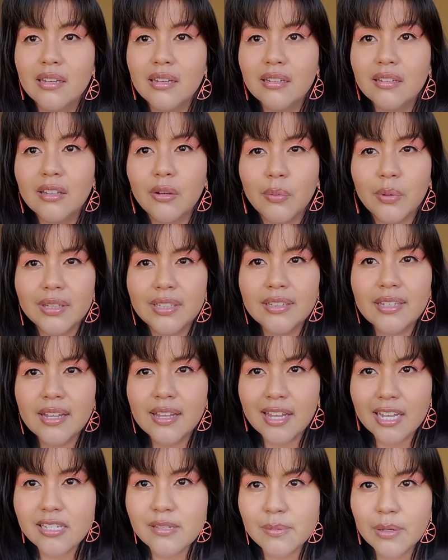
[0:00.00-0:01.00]
The one thing that
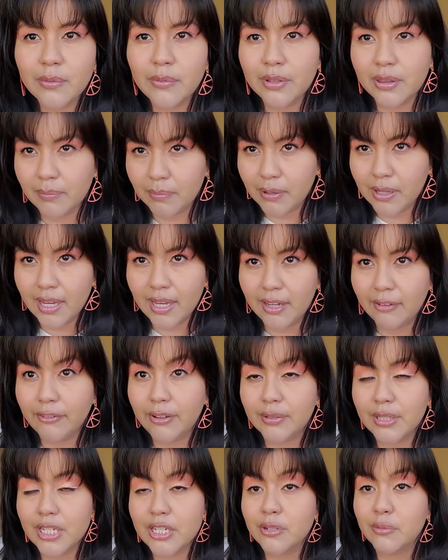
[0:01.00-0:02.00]
gets me with applying
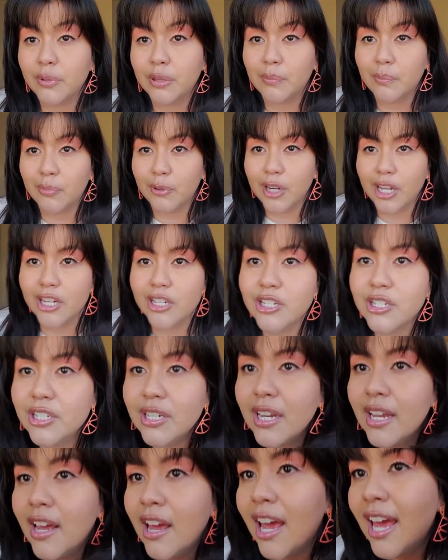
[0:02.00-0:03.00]
foundation with a brush
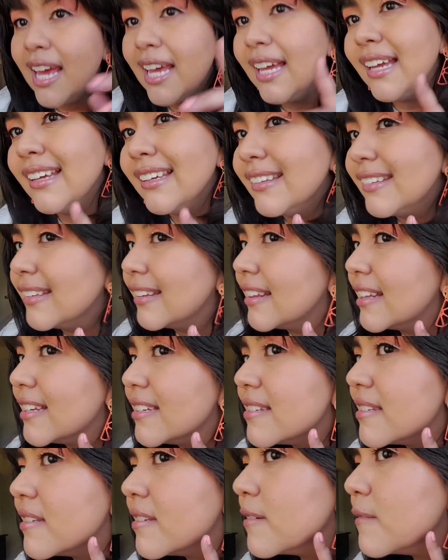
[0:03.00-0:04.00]
is
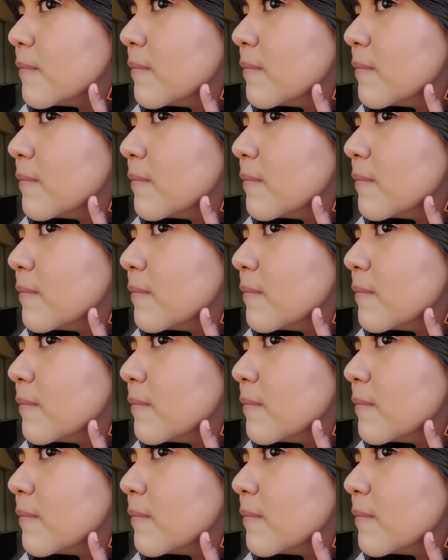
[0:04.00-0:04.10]
this